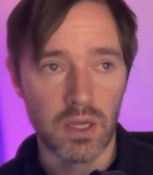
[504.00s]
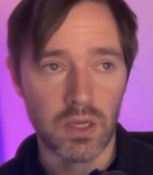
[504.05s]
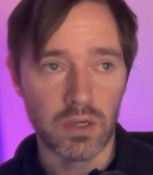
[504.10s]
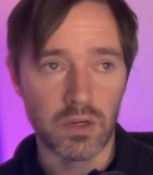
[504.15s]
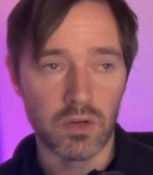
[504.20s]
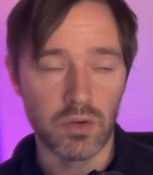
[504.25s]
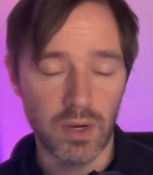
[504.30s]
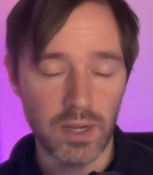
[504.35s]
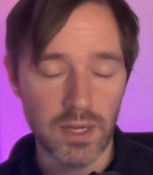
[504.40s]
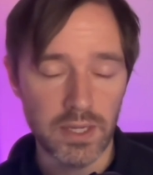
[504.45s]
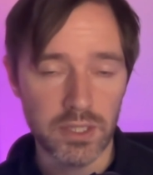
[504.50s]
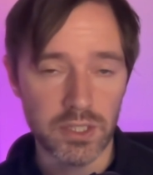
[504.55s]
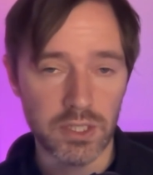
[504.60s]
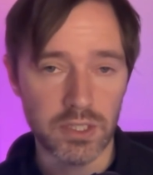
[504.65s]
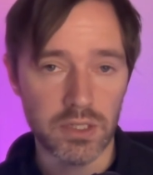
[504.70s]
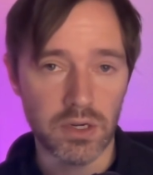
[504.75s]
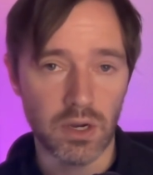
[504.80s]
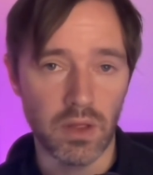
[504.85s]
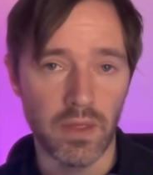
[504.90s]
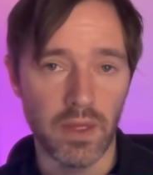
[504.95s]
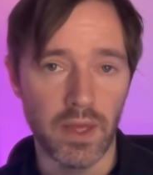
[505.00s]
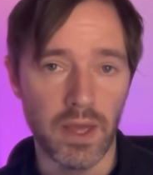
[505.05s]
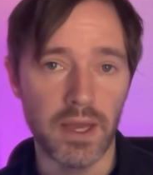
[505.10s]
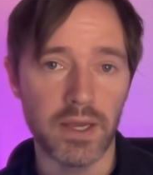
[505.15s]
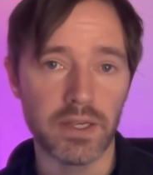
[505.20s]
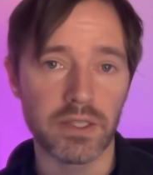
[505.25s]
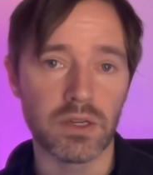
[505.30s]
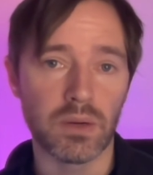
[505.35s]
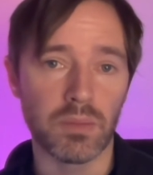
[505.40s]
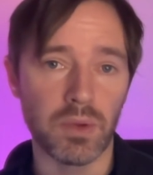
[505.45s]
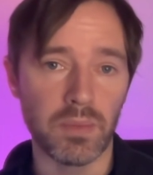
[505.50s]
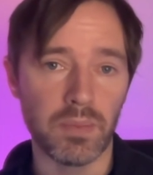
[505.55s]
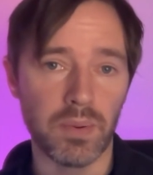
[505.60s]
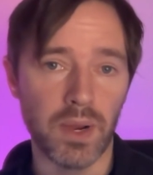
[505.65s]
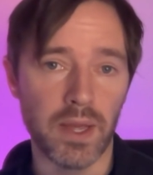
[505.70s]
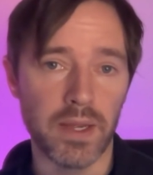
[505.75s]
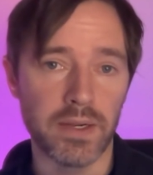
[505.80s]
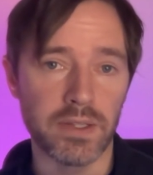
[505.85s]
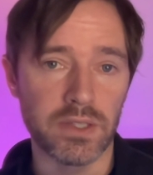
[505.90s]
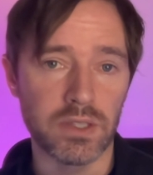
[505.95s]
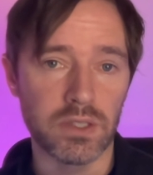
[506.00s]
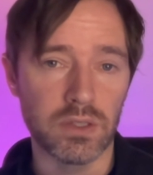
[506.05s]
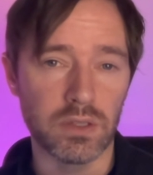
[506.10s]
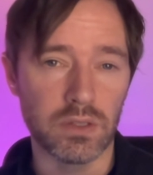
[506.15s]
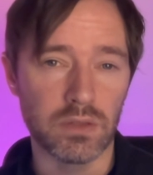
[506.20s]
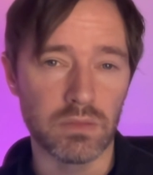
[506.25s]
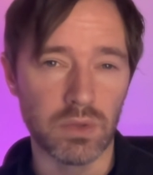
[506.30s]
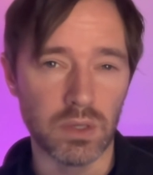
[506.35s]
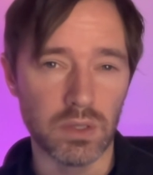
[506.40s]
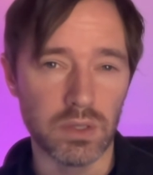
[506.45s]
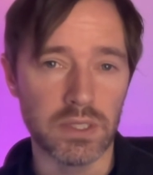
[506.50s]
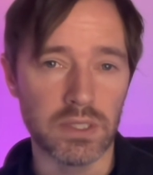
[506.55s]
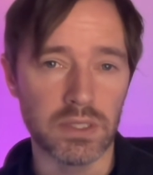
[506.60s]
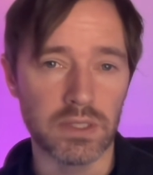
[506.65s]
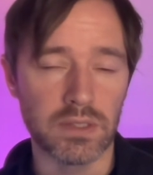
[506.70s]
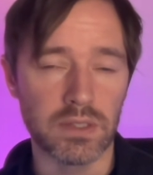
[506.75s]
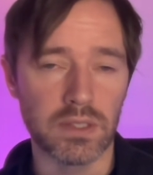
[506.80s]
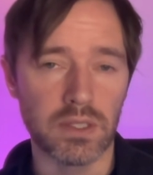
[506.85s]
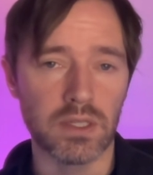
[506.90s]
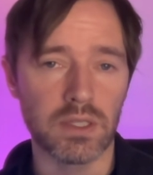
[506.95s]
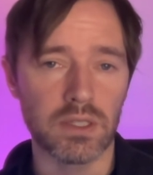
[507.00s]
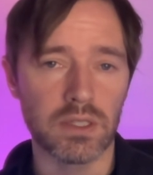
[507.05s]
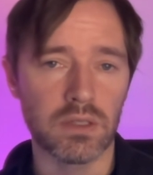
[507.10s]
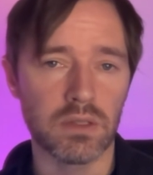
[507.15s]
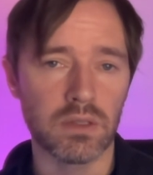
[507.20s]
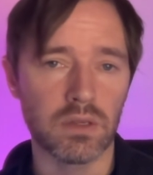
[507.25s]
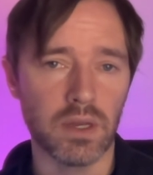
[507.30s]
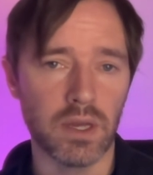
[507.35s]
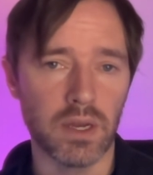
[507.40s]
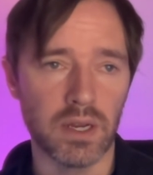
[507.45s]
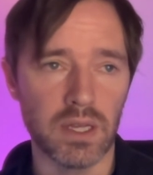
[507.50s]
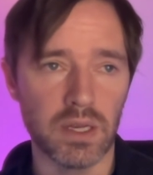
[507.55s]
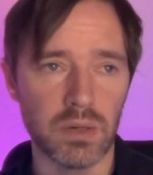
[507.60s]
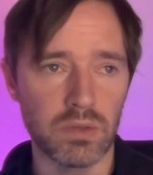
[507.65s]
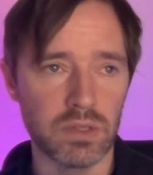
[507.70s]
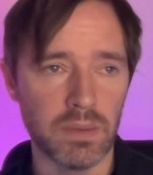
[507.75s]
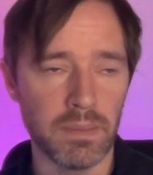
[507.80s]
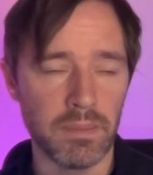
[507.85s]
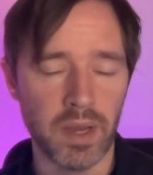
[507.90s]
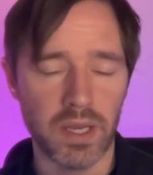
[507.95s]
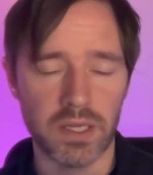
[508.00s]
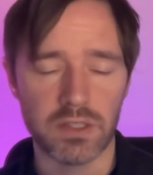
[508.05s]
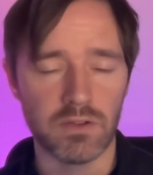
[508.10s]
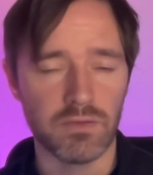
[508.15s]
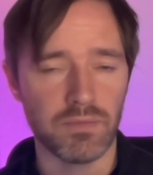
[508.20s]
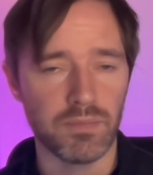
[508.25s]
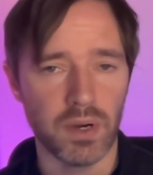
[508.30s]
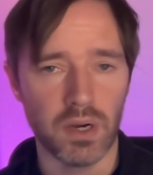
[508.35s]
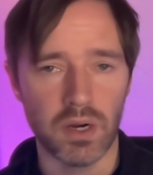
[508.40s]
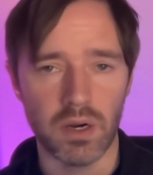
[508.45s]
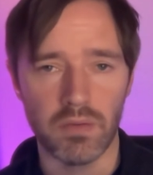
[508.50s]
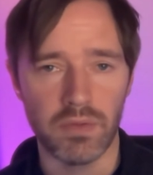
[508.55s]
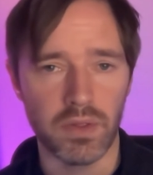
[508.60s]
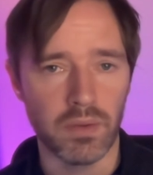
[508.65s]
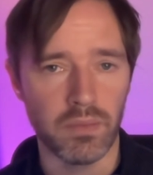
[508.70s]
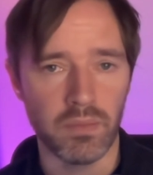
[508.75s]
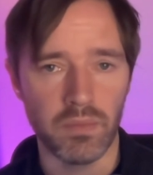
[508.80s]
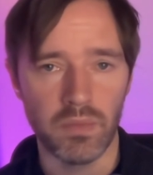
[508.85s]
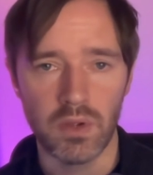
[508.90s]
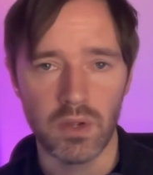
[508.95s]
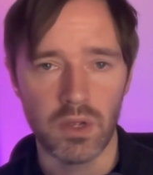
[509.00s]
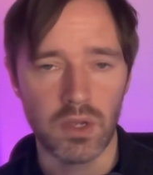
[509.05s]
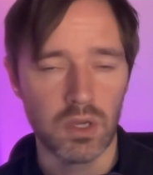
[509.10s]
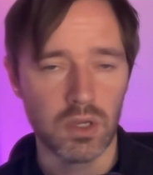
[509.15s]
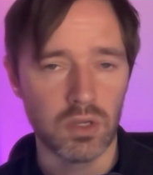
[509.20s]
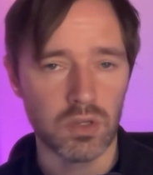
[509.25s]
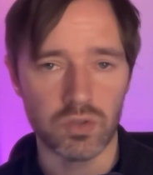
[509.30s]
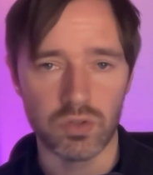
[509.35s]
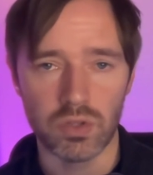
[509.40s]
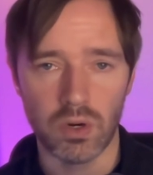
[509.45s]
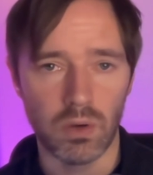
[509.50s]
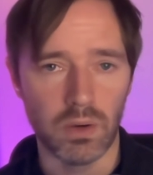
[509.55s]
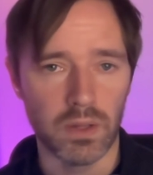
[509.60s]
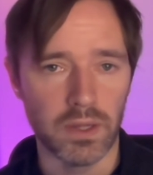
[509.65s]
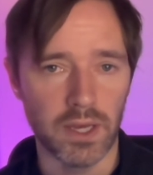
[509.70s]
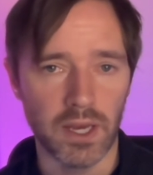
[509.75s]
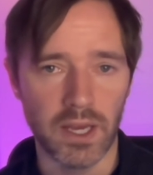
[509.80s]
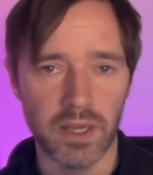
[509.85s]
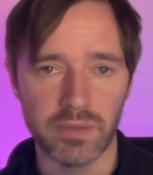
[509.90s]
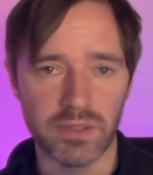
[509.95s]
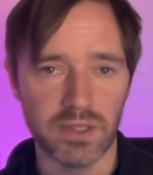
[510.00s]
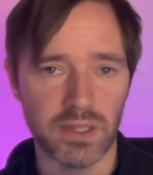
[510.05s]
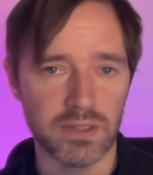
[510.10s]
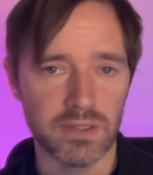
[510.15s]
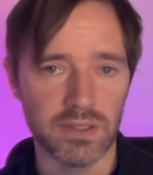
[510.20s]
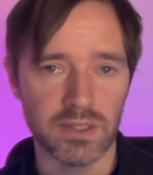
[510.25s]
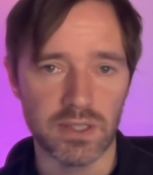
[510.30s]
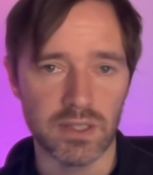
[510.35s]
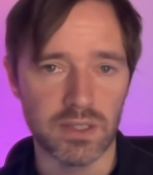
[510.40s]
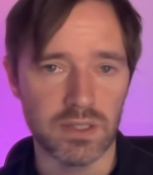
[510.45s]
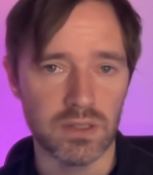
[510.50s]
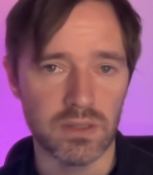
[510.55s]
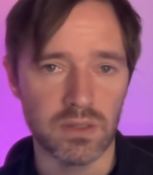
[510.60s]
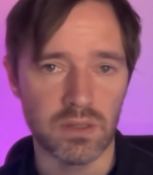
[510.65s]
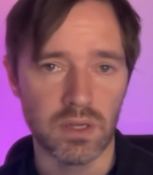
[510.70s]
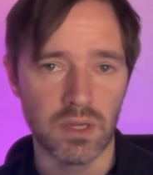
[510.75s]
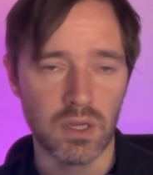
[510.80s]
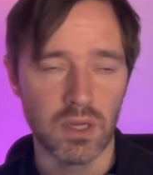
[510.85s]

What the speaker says: Grealish is not there. He's not been playing as much this season, and he was a massive part of them controlling games last season.